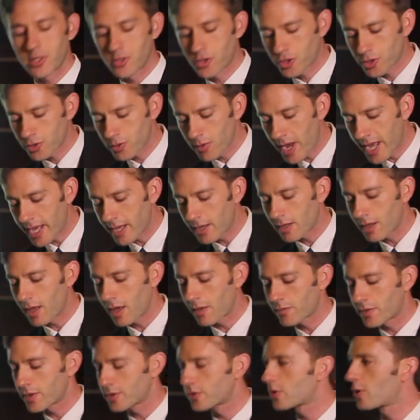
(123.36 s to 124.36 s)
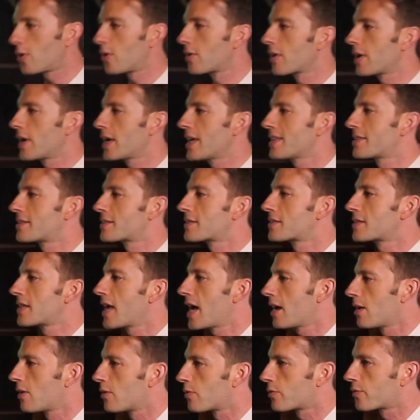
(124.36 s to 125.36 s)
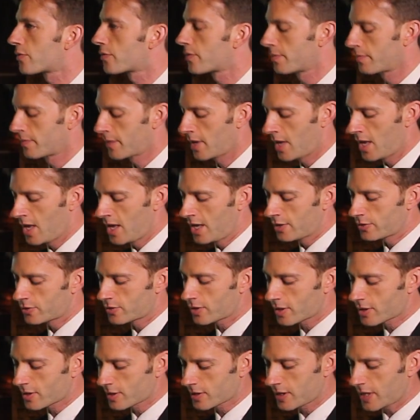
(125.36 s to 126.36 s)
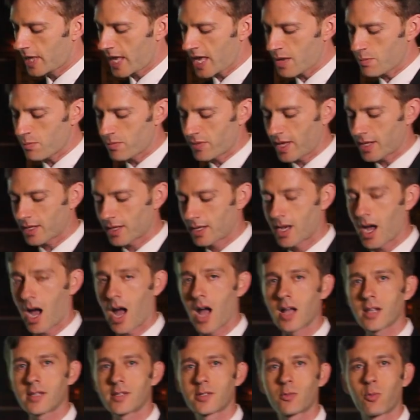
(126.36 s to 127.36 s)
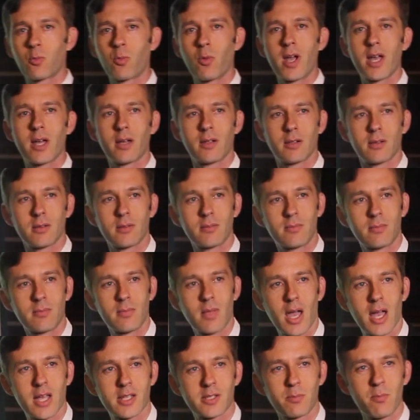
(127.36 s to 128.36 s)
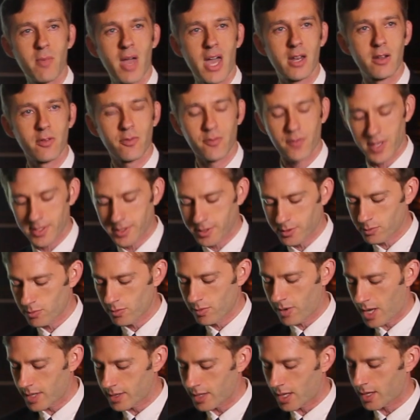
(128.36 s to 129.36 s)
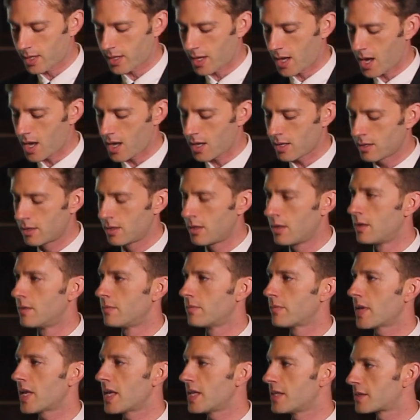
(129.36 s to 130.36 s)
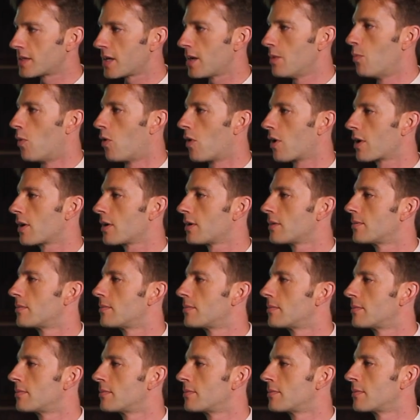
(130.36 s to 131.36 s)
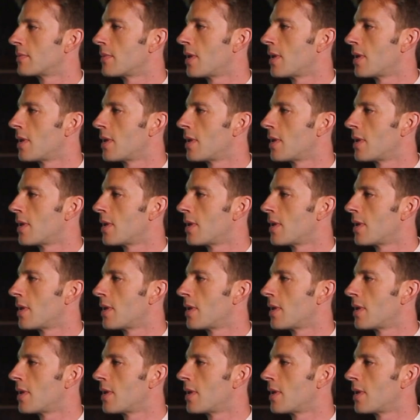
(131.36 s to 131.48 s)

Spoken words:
and a betrayal of the Torah itself to claim that God's will, as manifest through halakhah, is immoral.